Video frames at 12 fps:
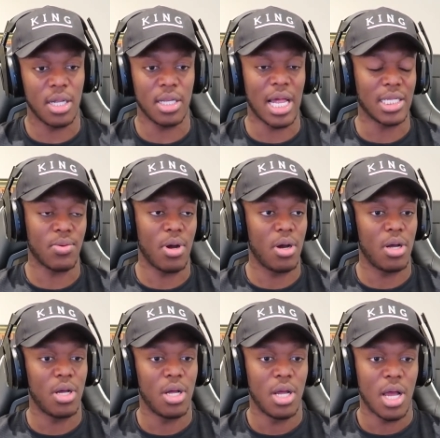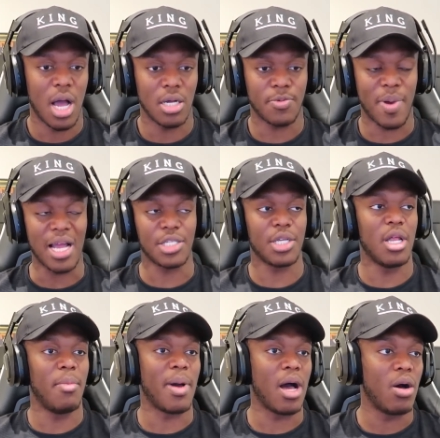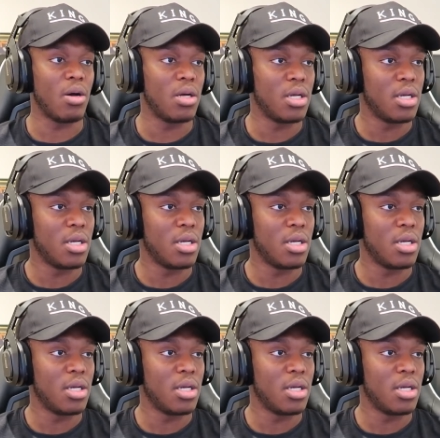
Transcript: Like, that's what I was passionate about.